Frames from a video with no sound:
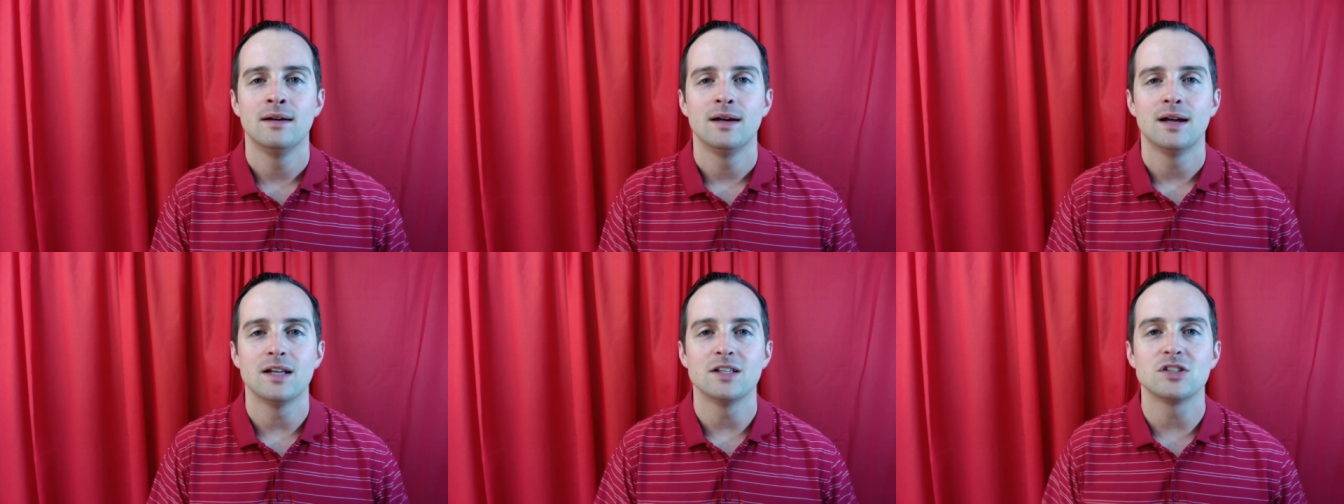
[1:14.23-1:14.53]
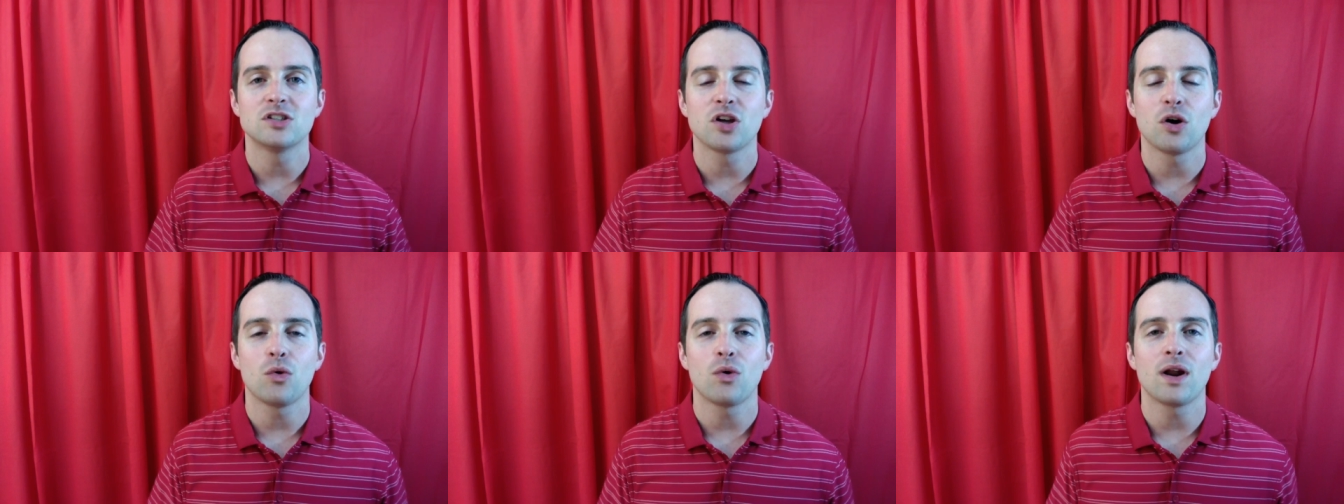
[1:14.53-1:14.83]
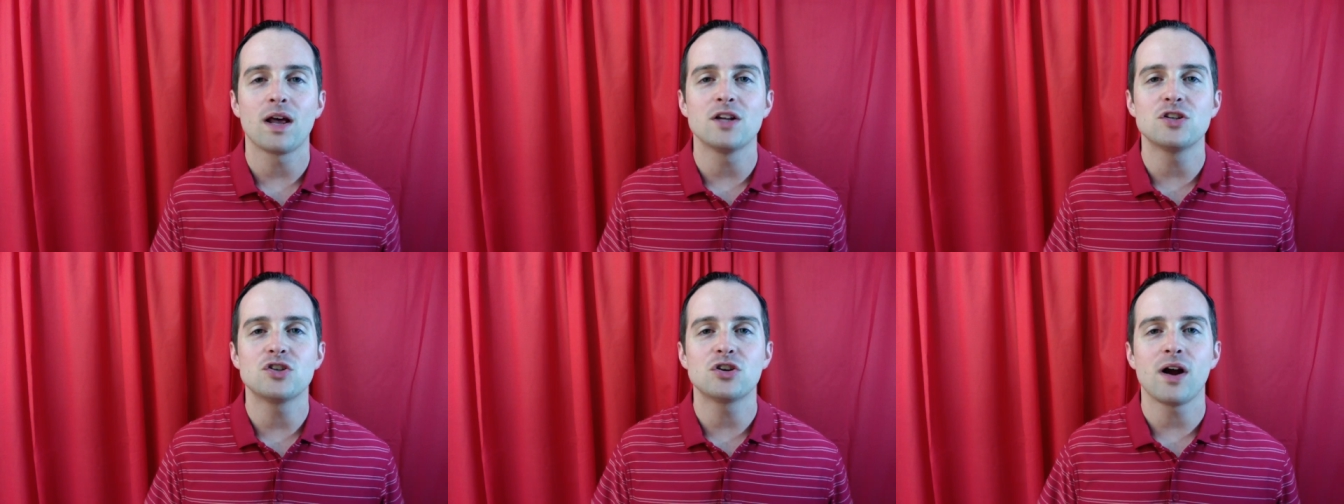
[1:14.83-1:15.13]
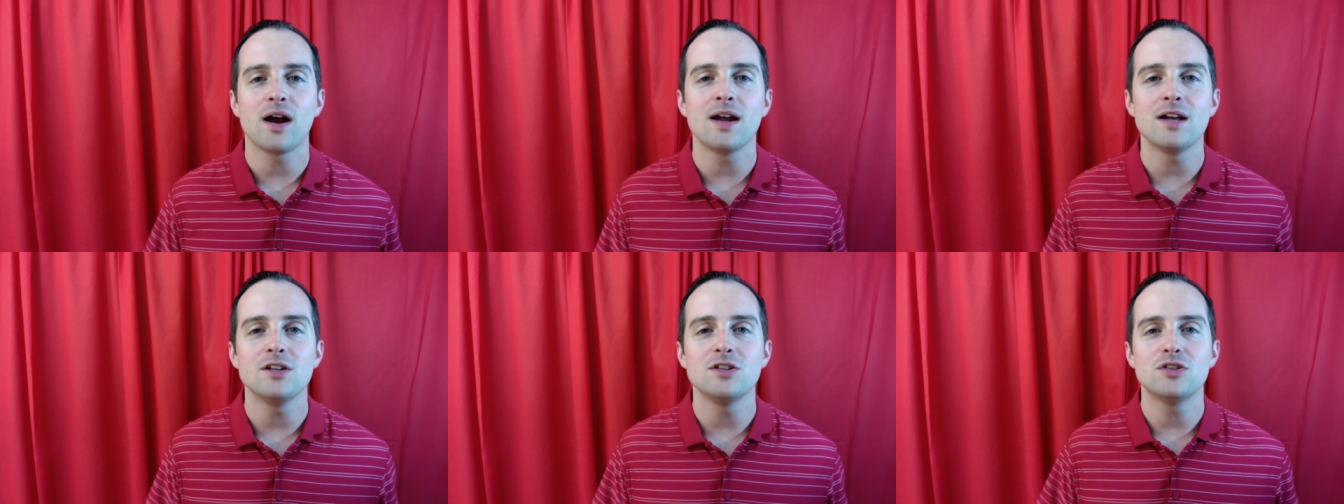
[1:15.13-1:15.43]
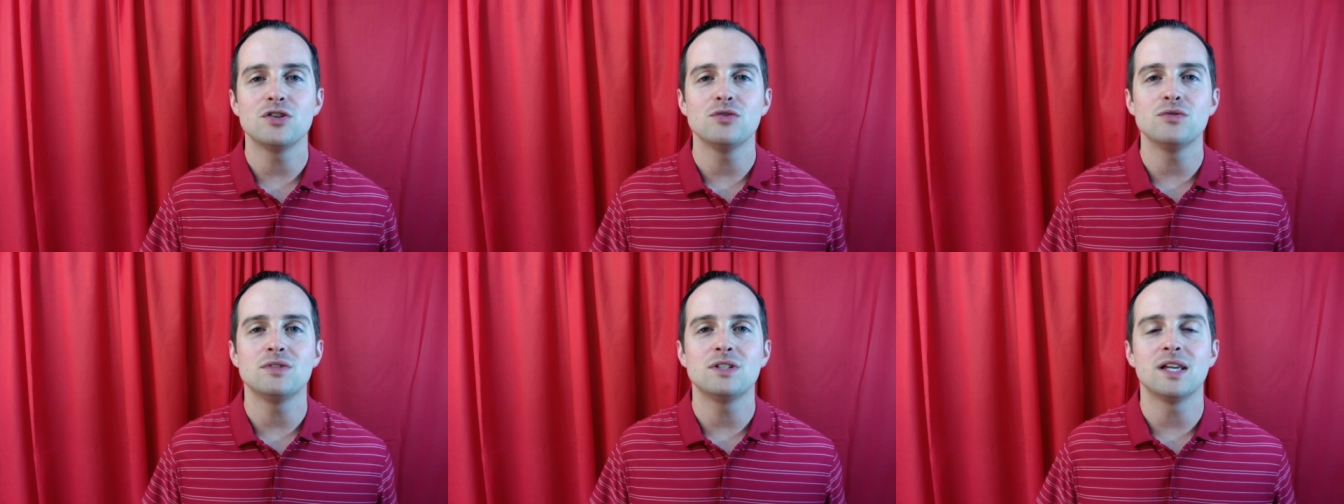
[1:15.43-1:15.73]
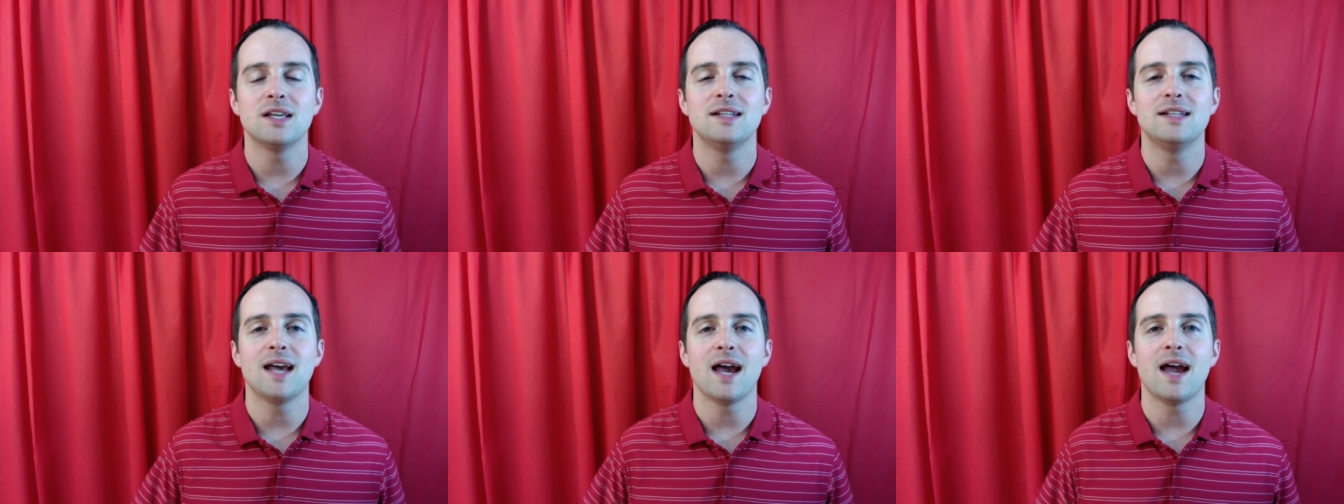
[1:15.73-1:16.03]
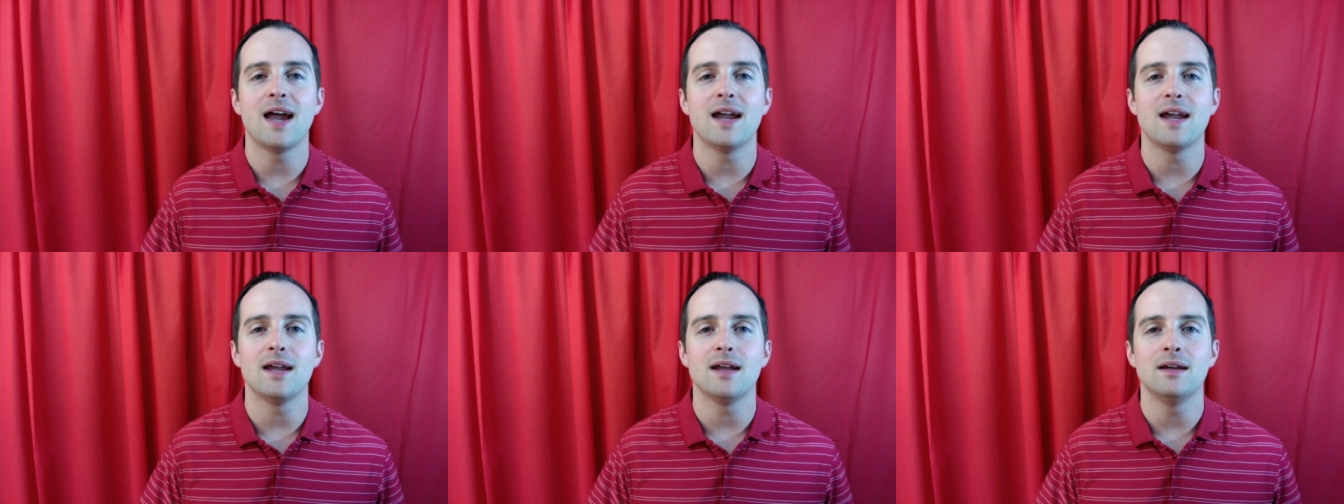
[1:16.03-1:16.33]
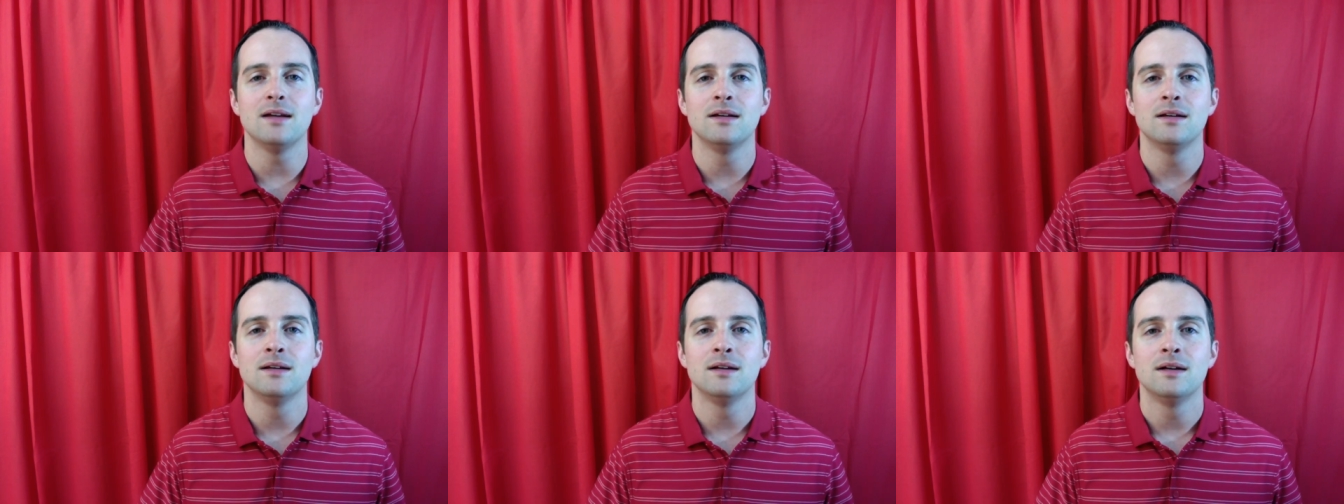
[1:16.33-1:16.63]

And so, what I try and do today